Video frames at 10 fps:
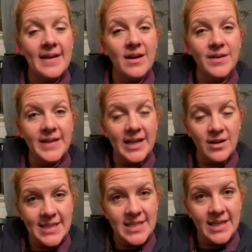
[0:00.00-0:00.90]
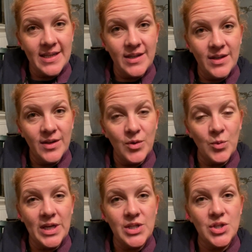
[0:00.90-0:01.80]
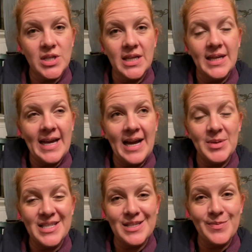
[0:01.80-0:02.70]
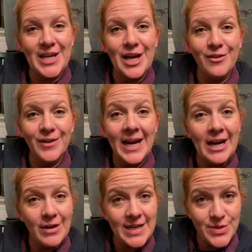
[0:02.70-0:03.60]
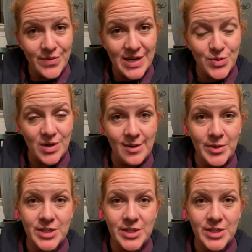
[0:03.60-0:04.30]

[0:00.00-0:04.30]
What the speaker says: called the Harrington, which happens to be over Harry's Restaurant,